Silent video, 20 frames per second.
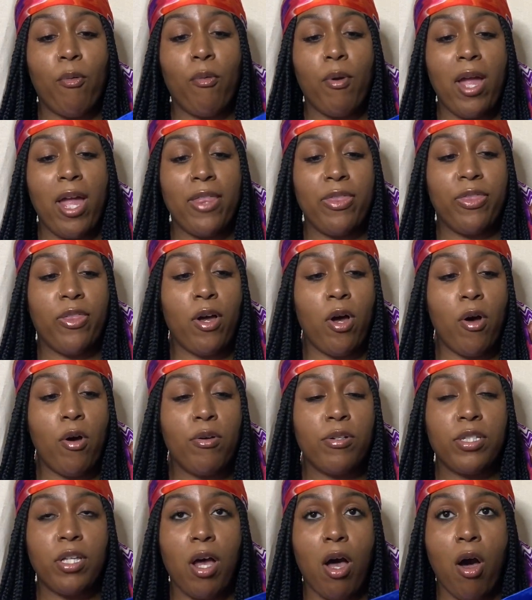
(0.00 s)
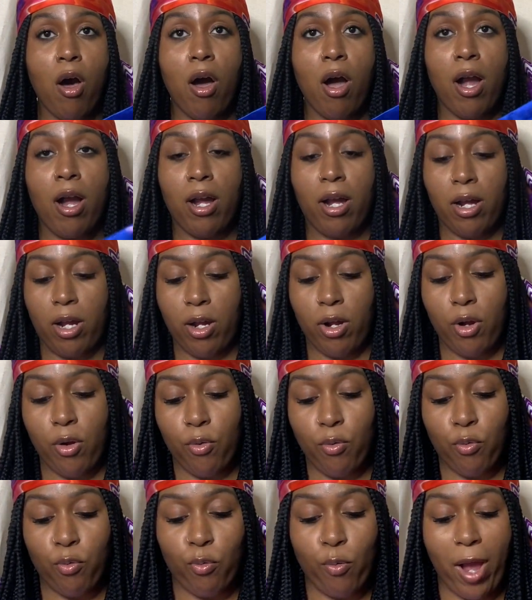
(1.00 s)
and those are
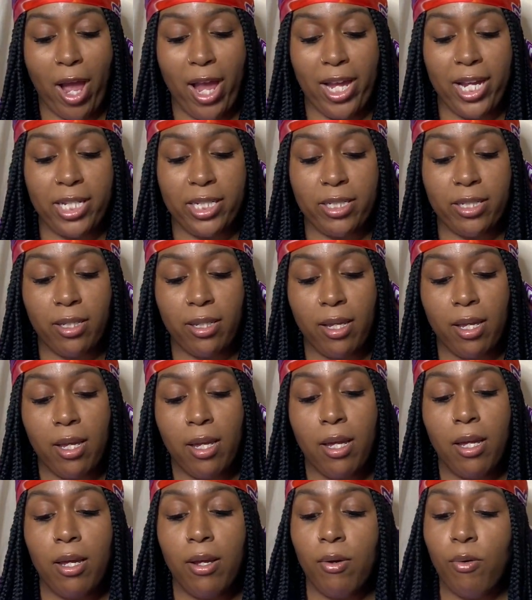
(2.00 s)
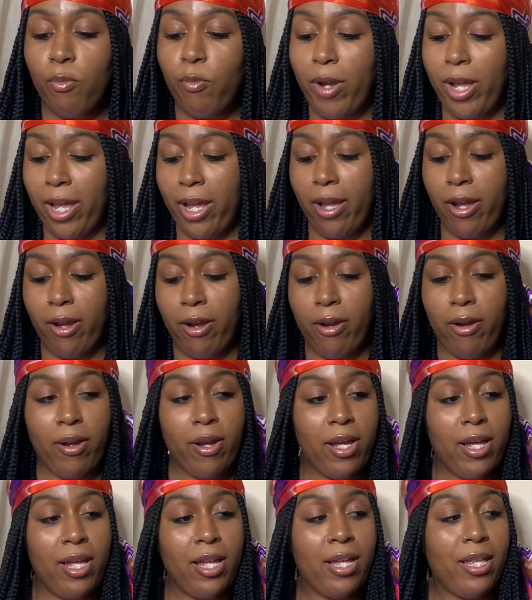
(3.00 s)
right
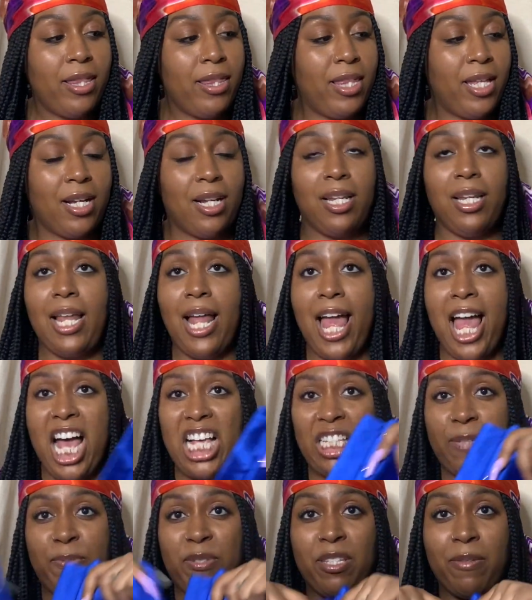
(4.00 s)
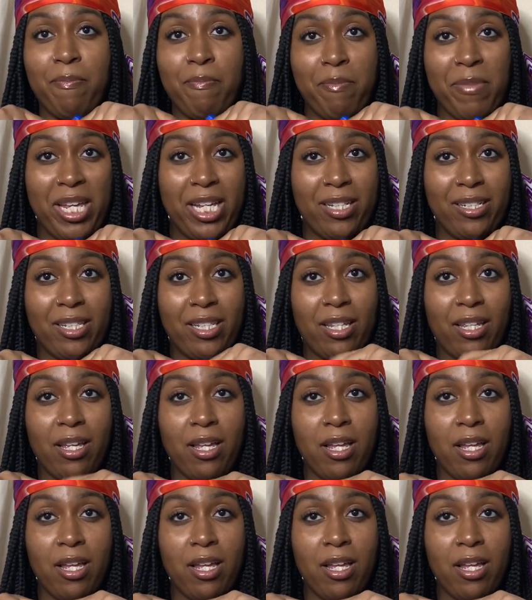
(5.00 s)
where the clasps meet.